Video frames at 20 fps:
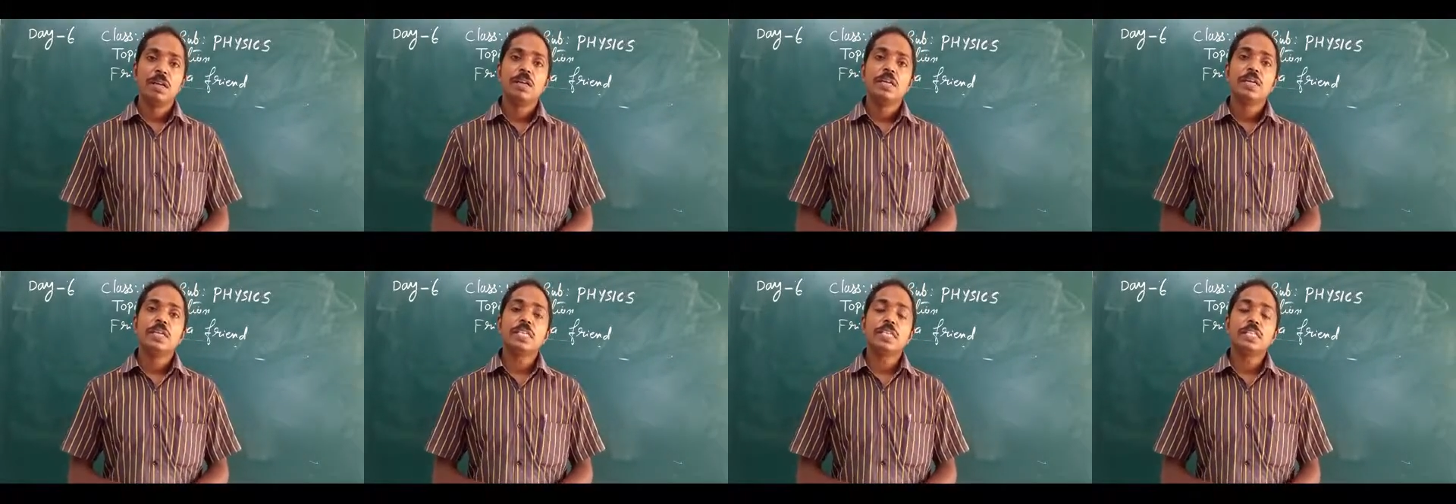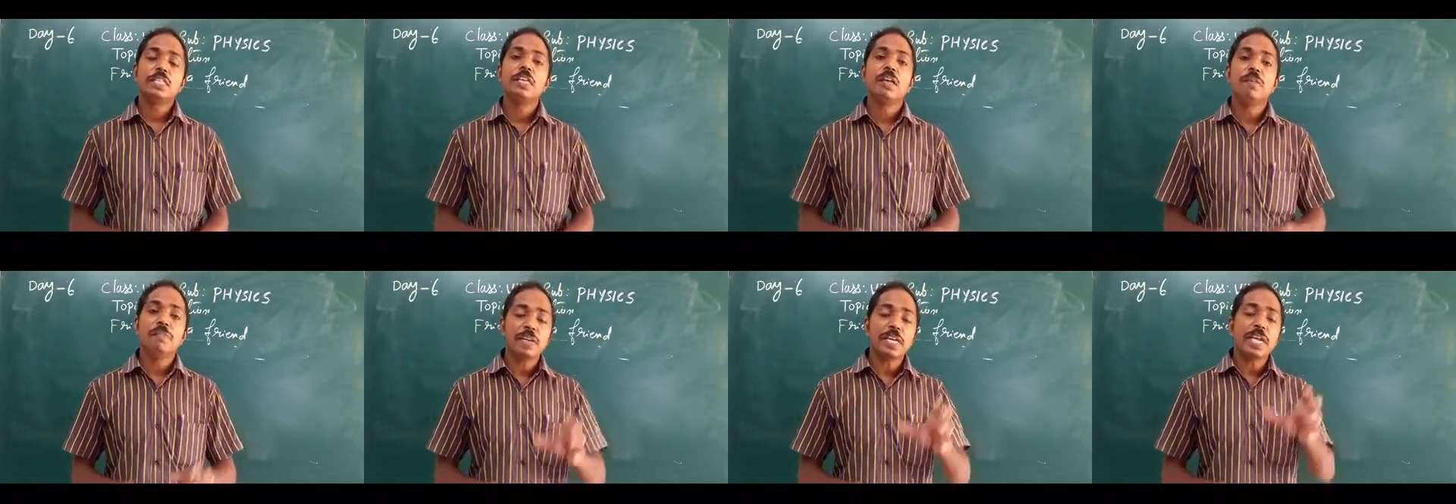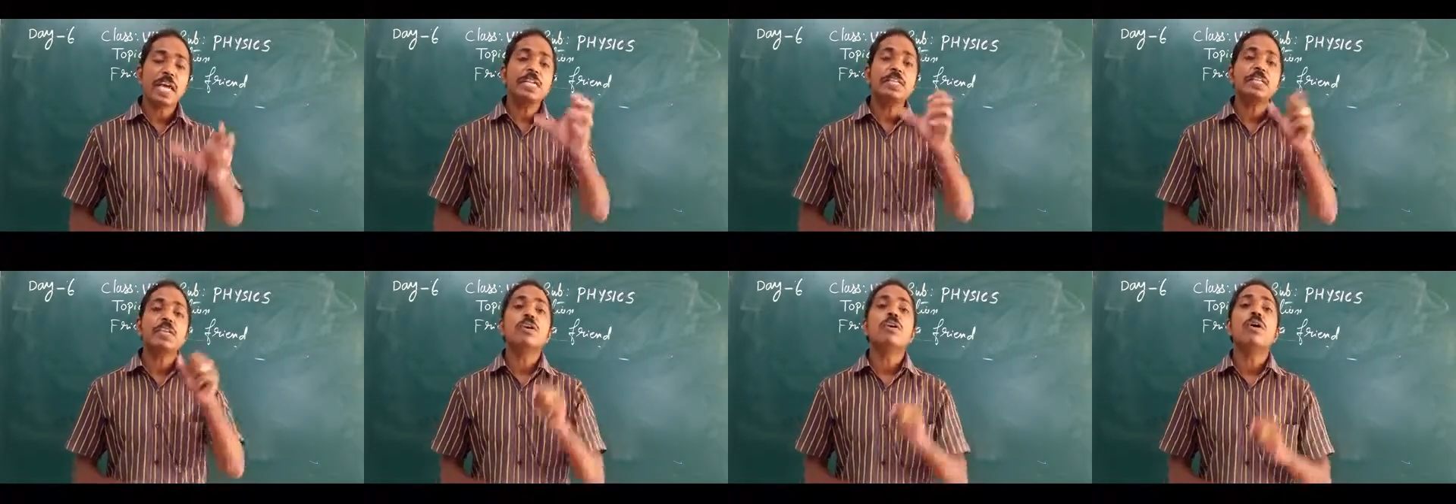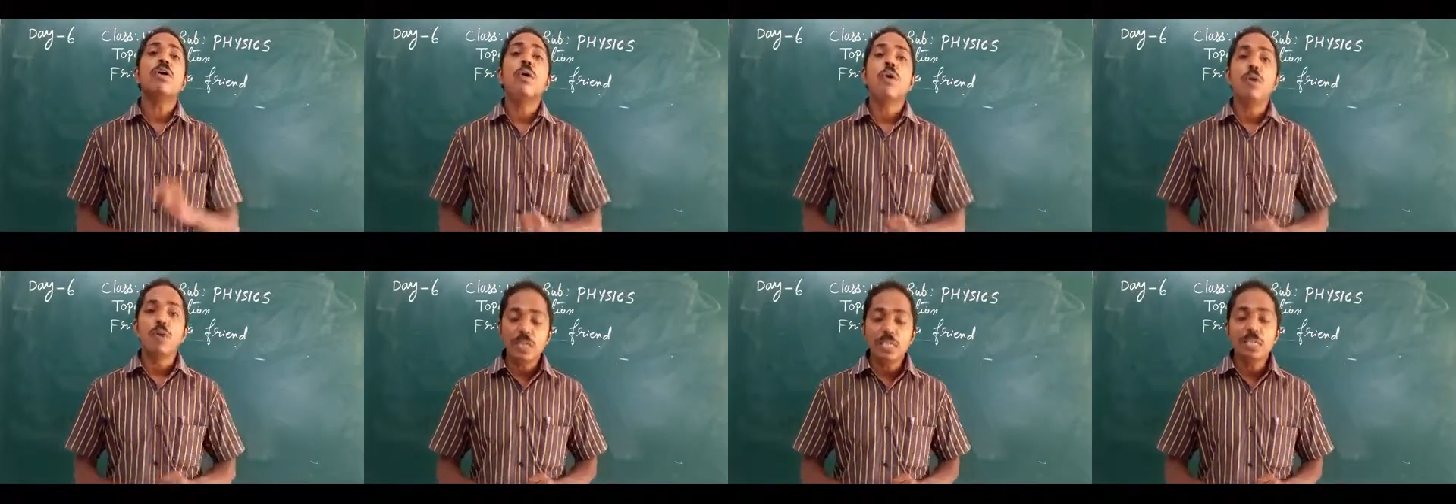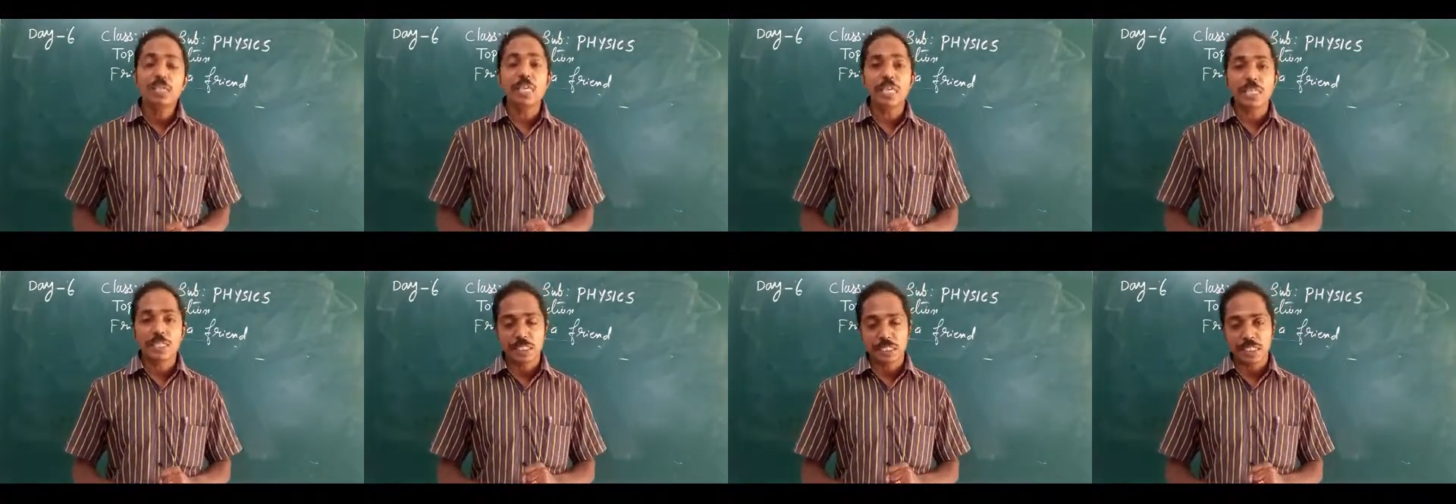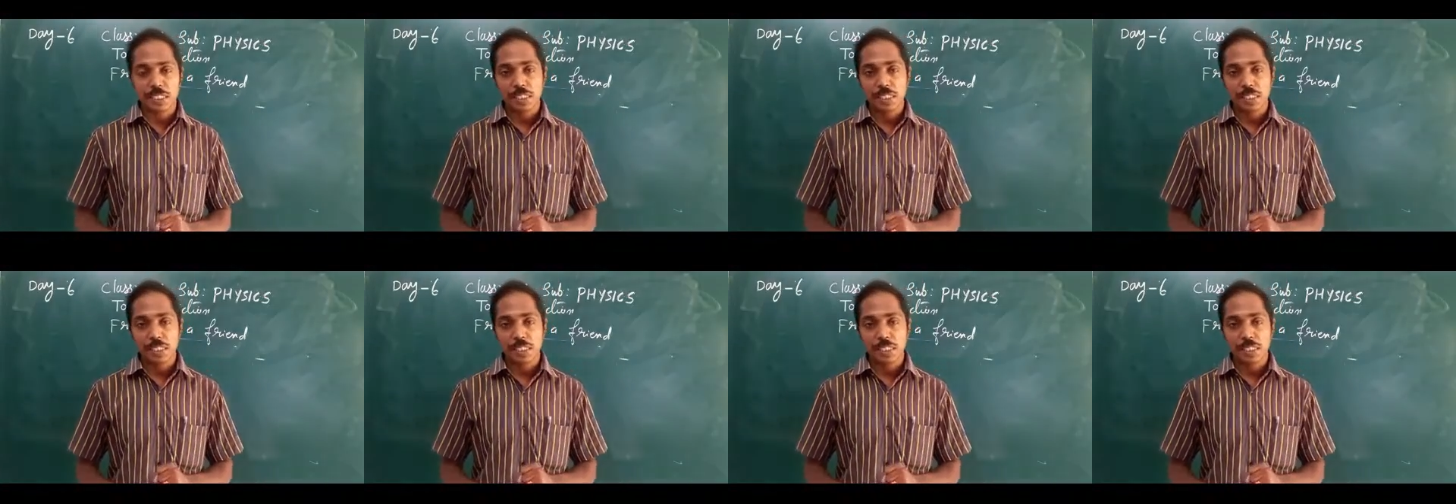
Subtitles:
It is difficult to hold things